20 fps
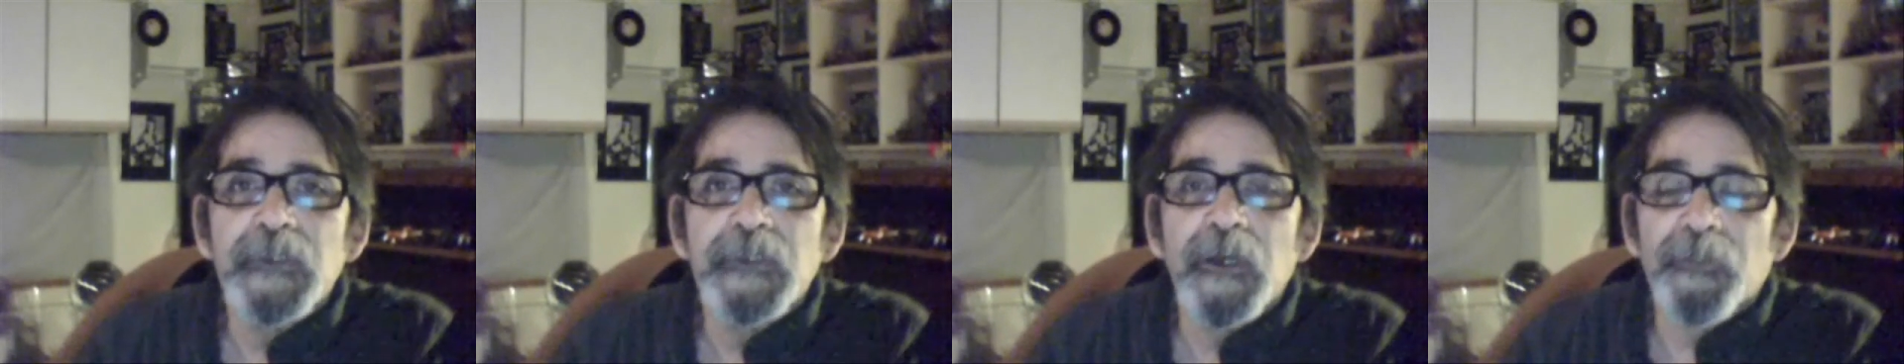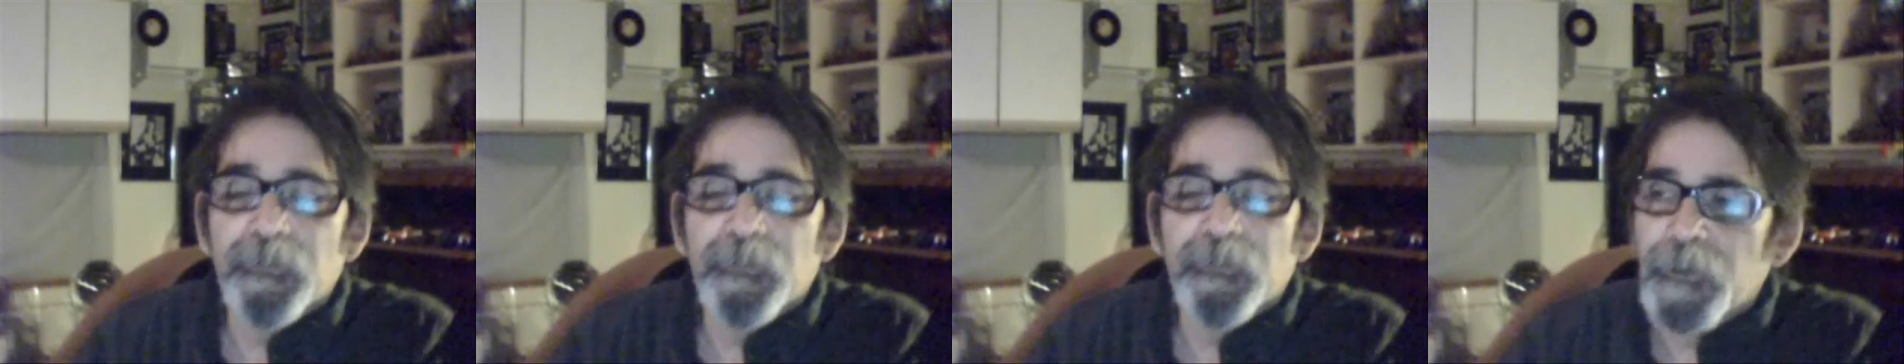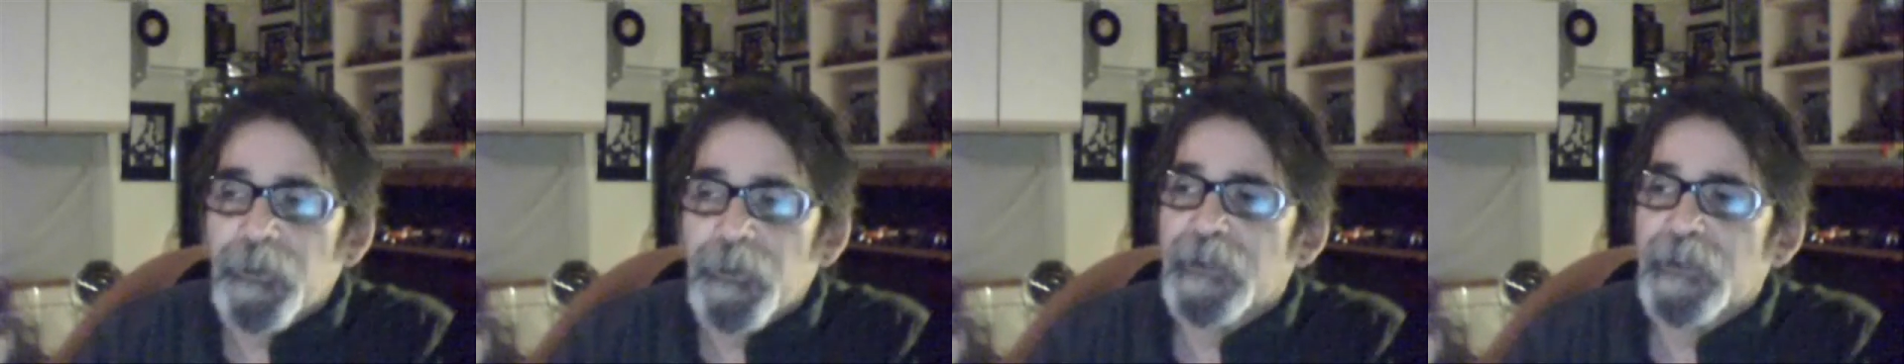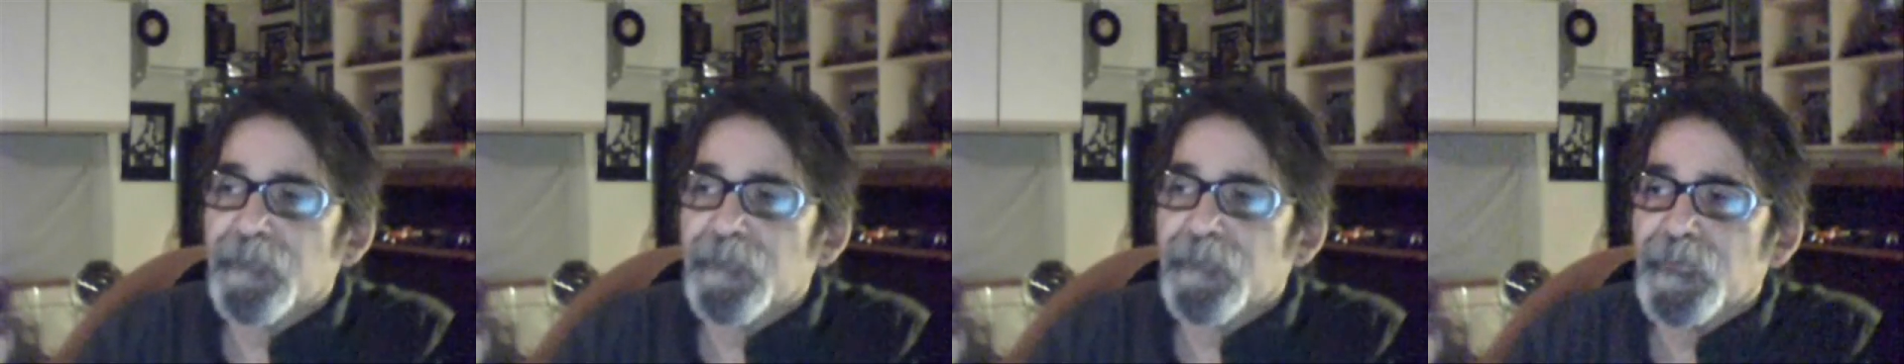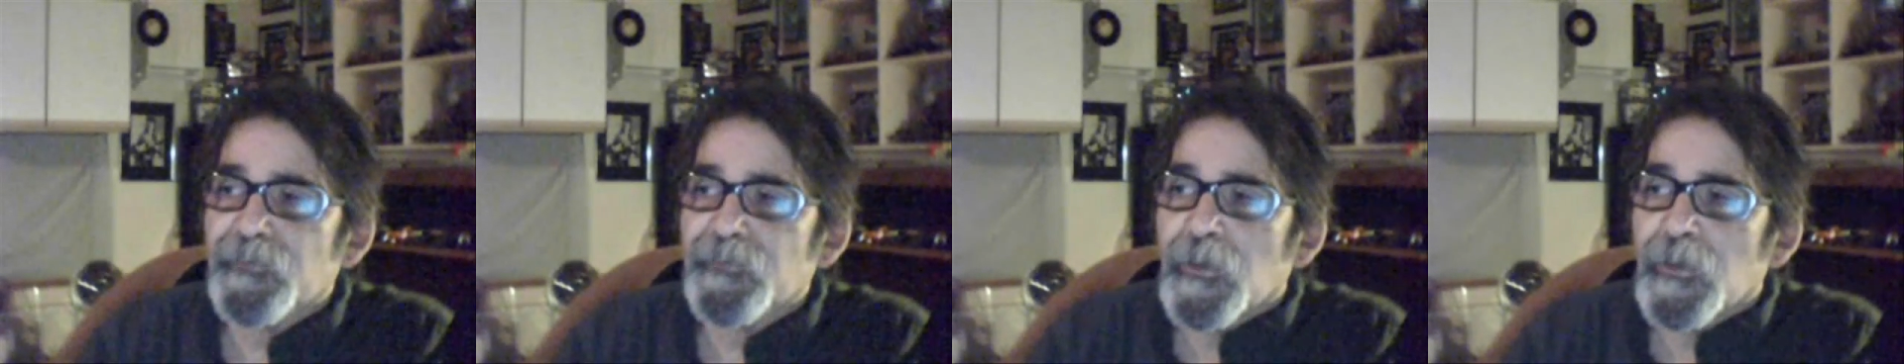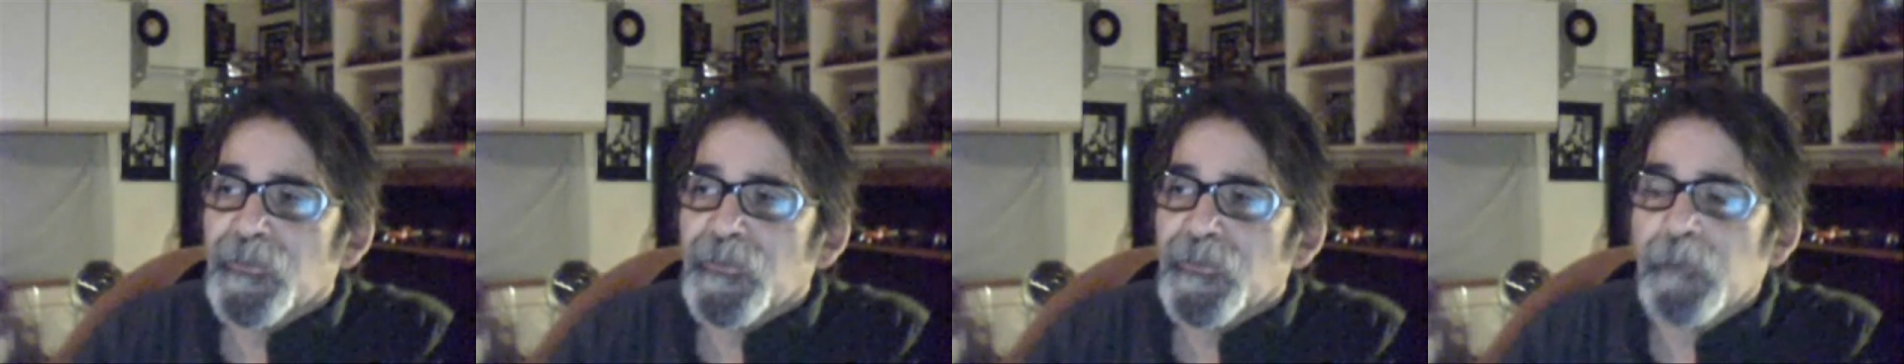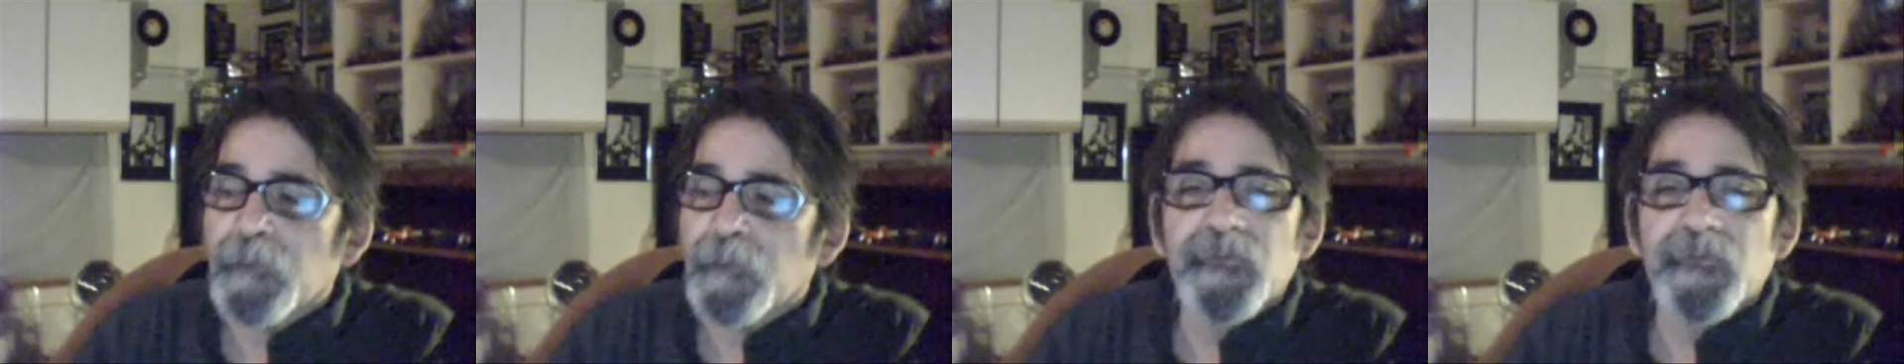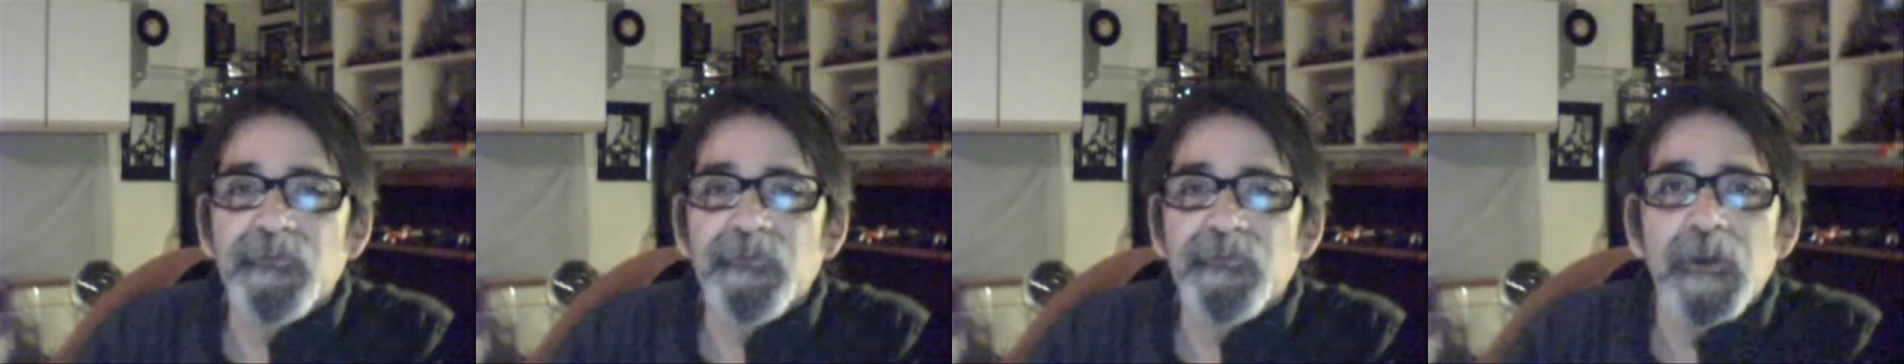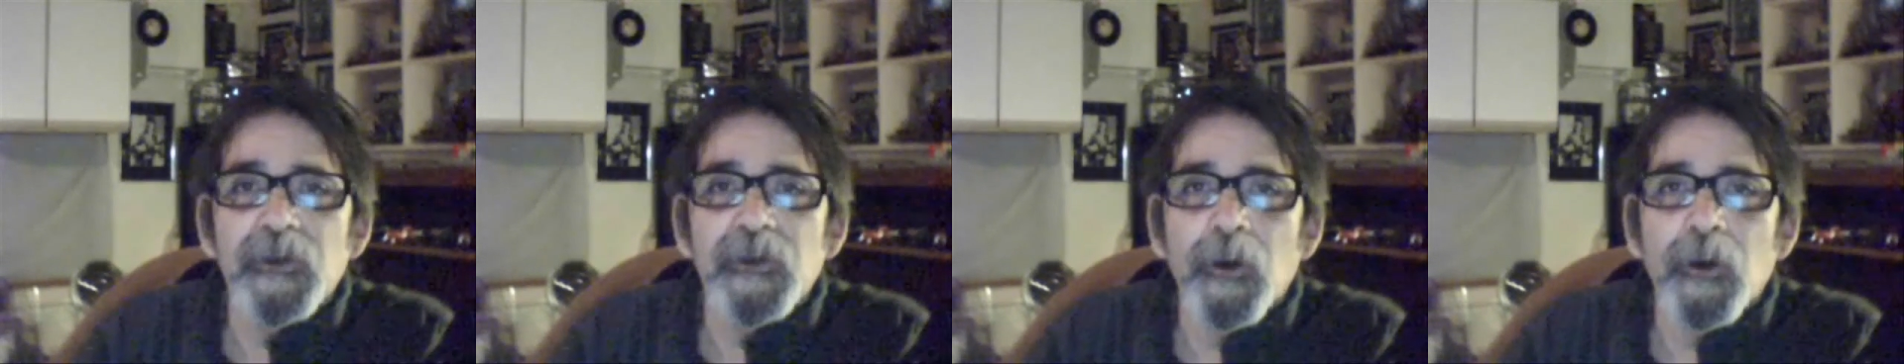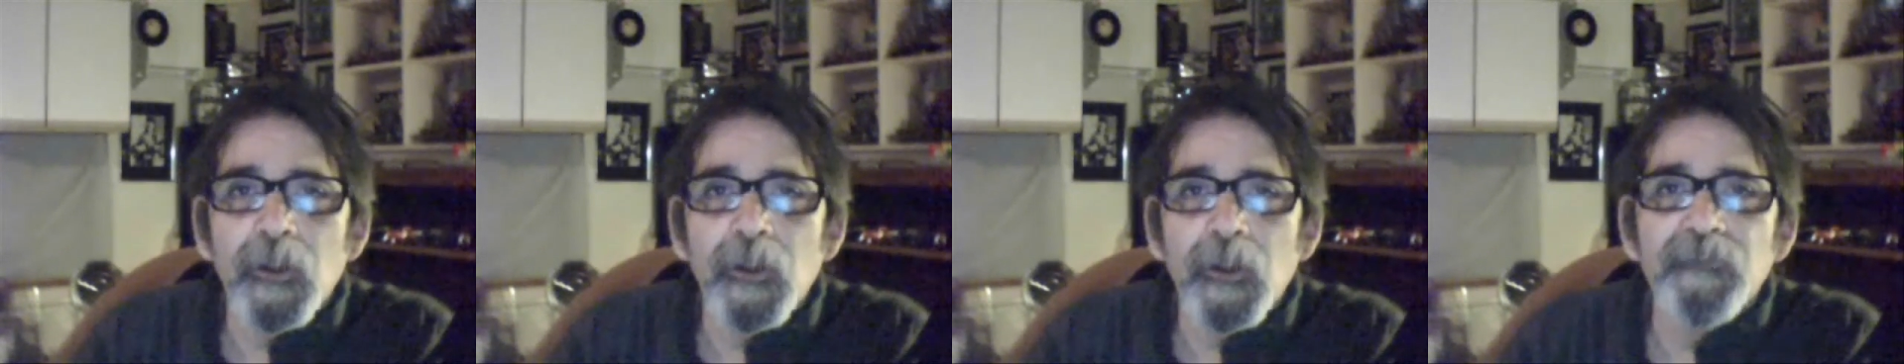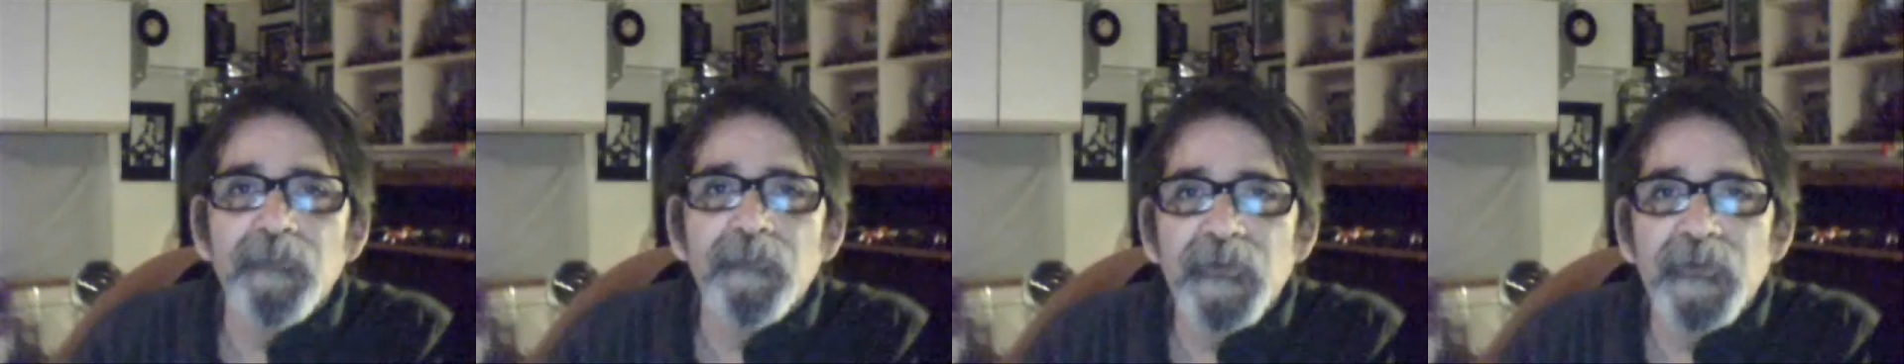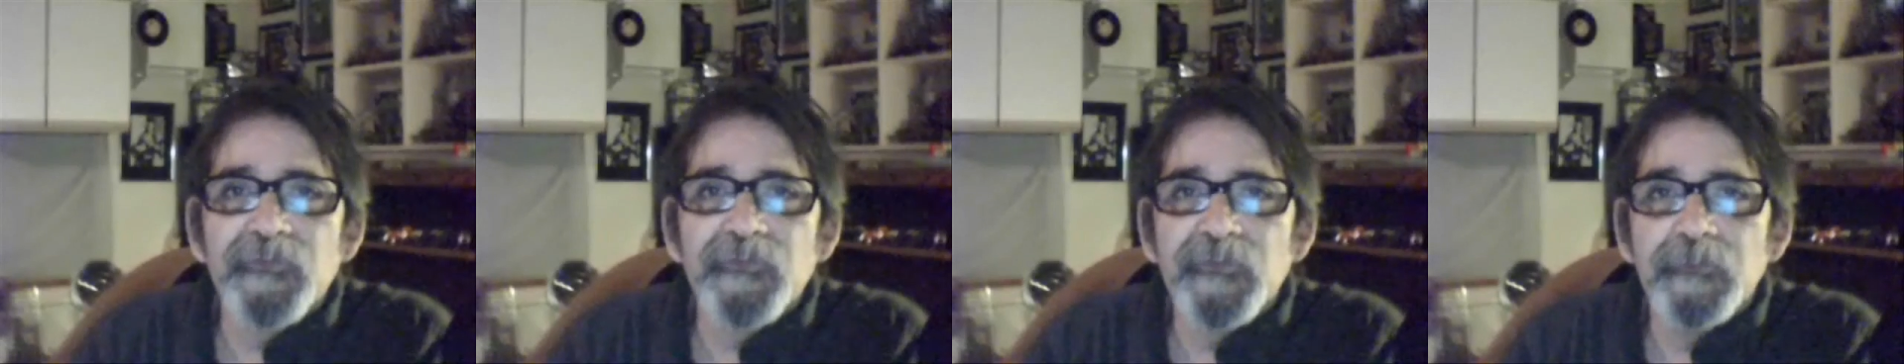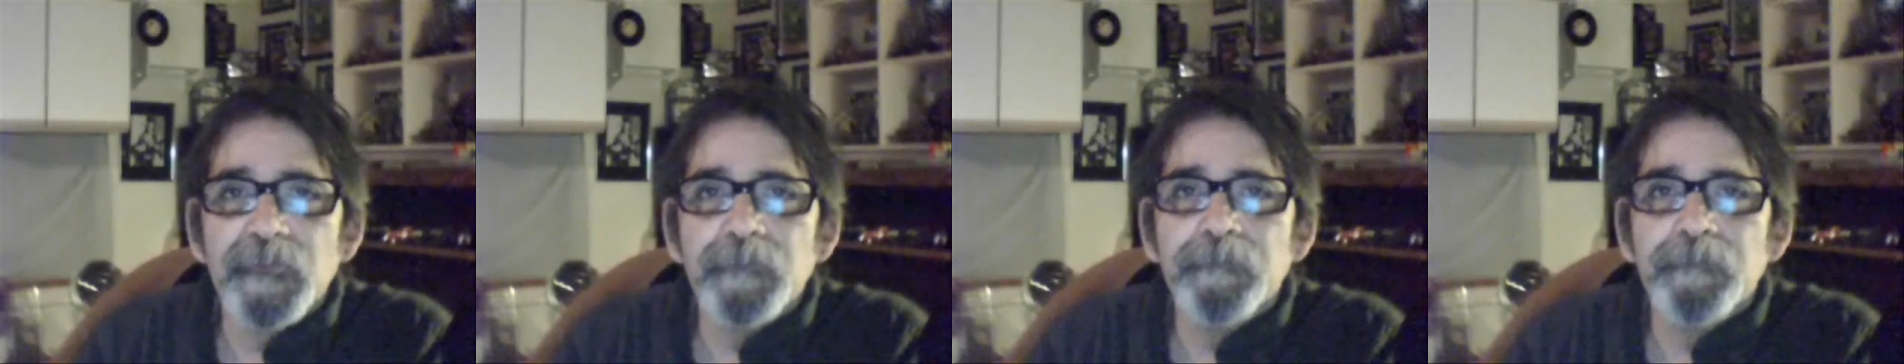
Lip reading: A thread that was all of us.